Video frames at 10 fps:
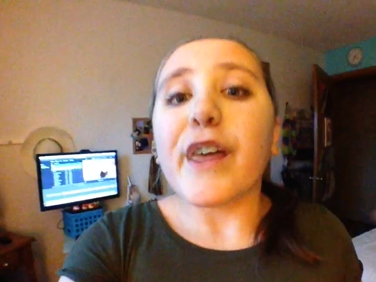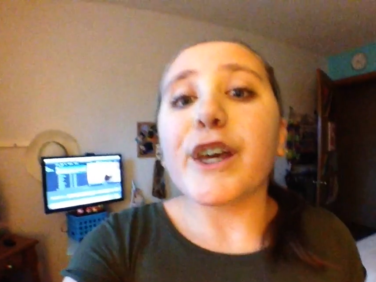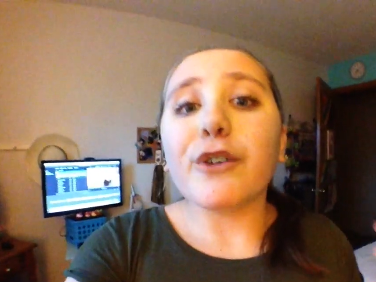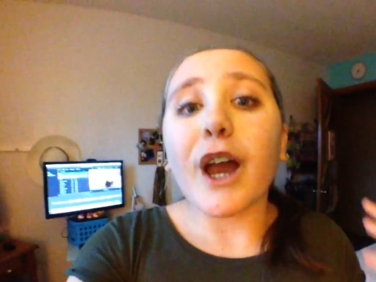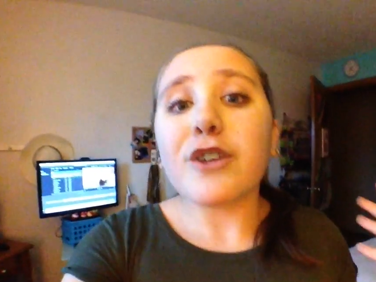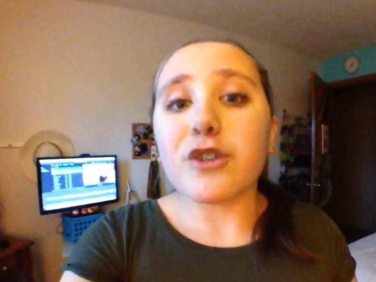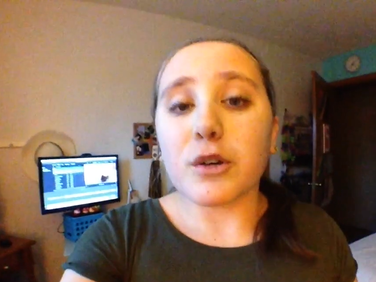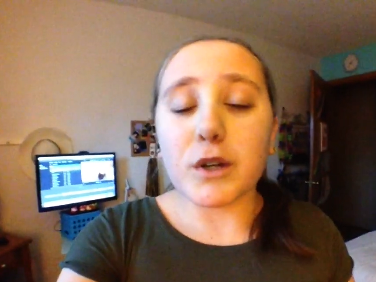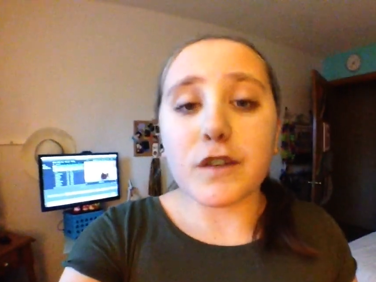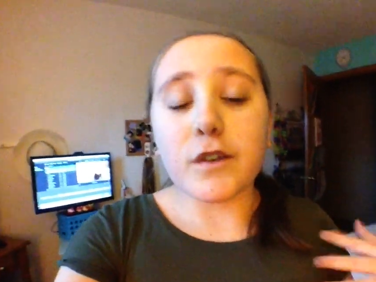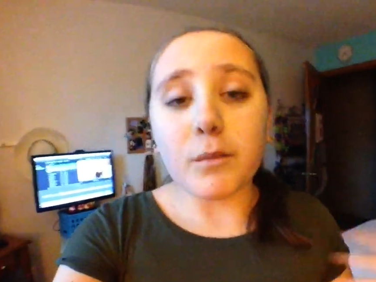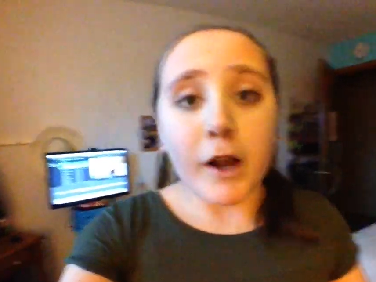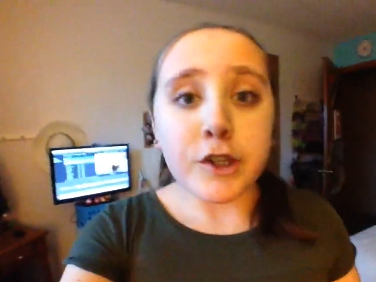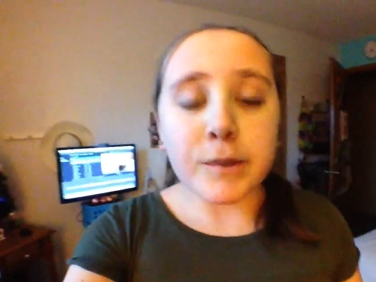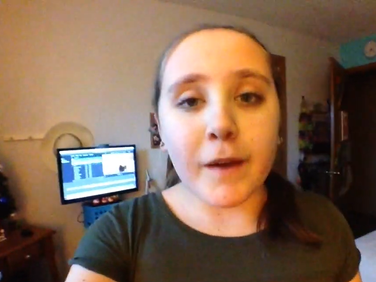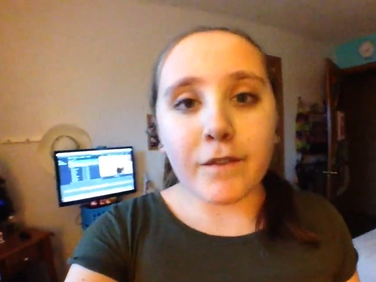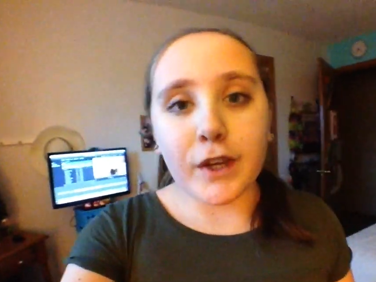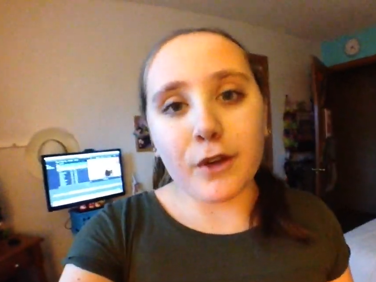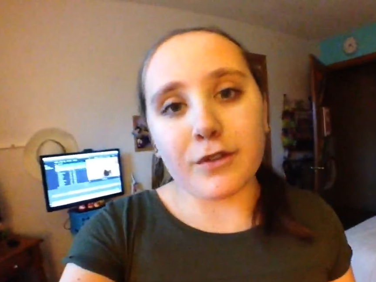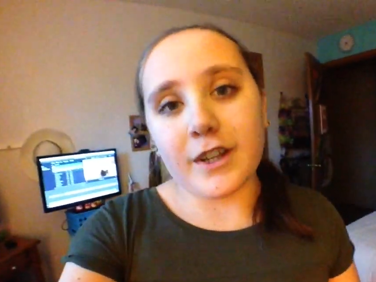Thank you guys so much for watching my
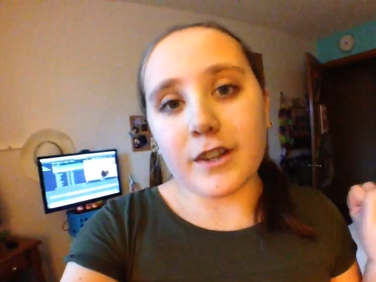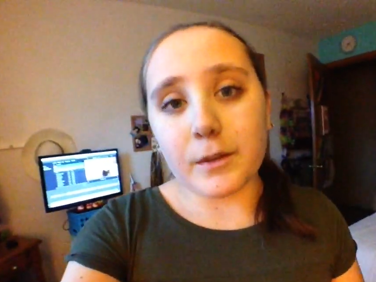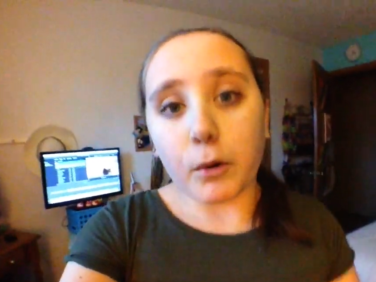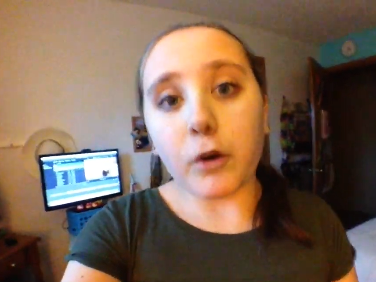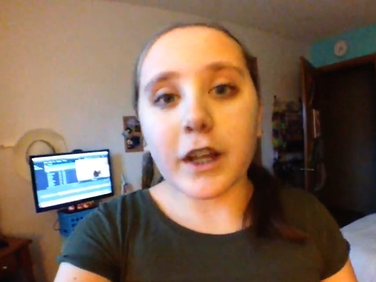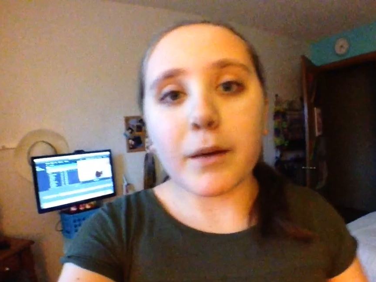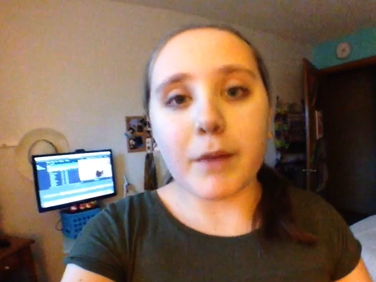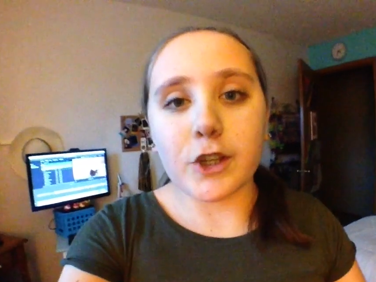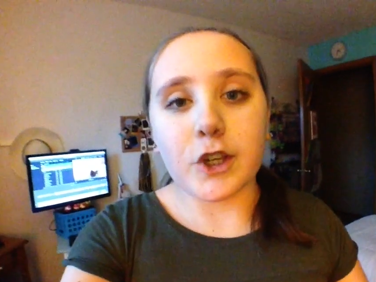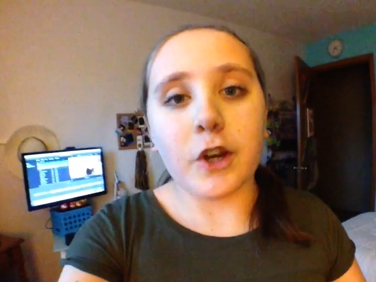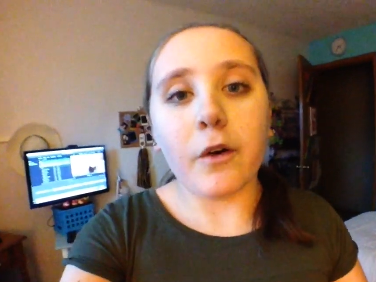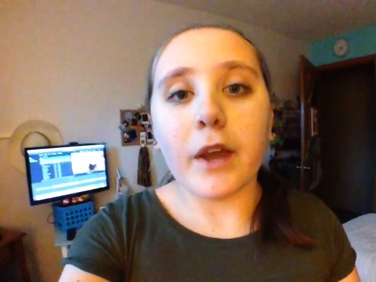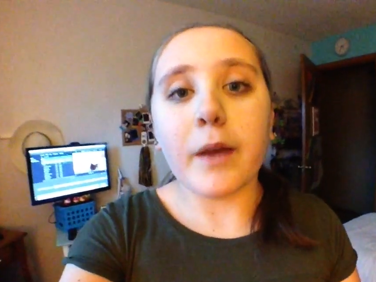videos and supporting my channel.